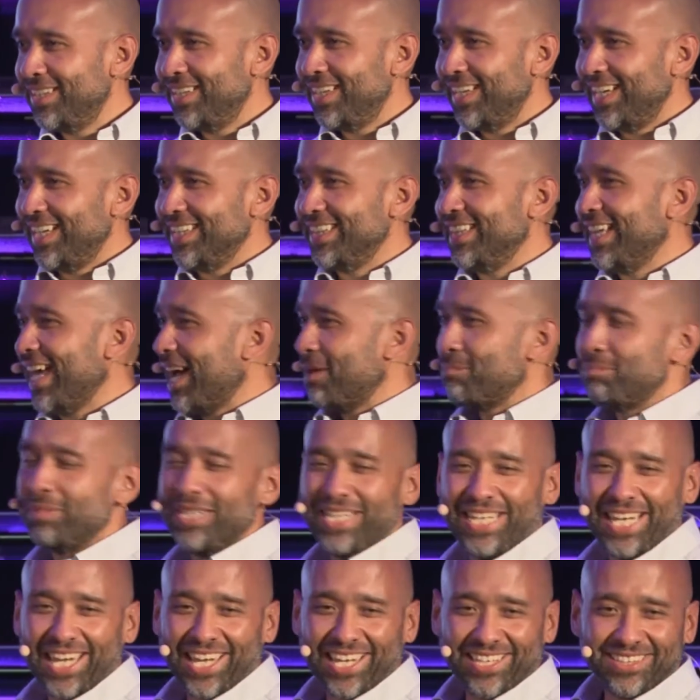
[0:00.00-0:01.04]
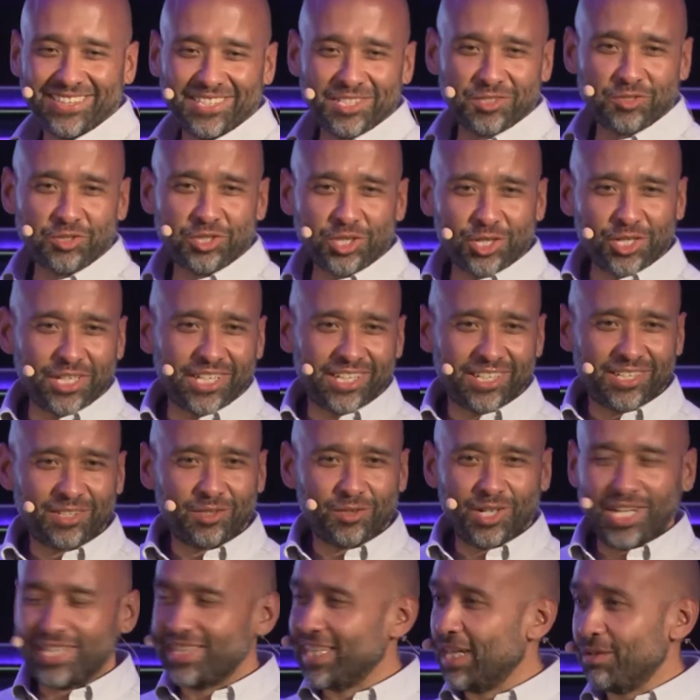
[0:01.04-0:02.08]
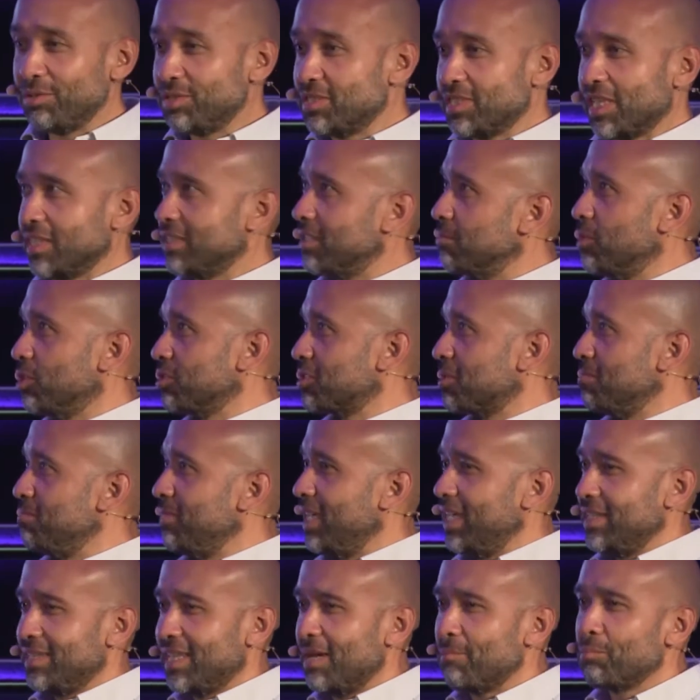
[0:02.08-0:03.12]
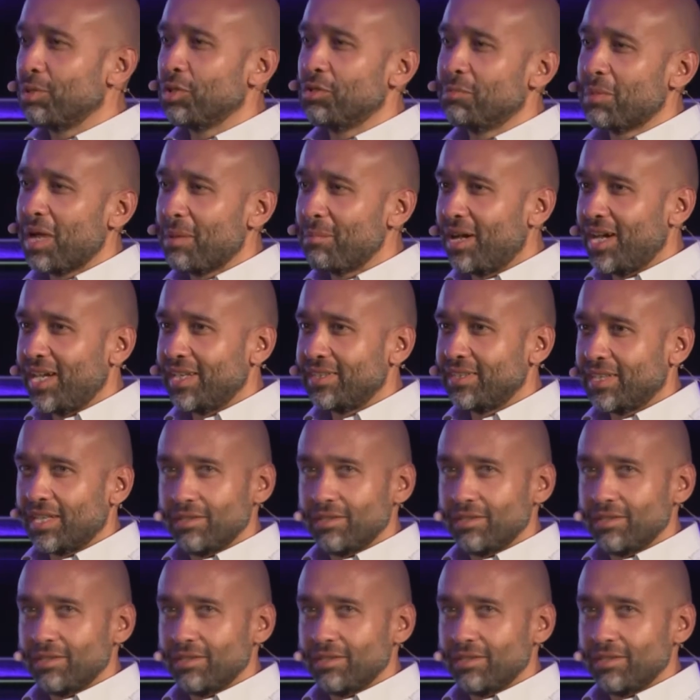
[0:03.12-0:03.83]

And that began this journey, right? That was like that blew my mind.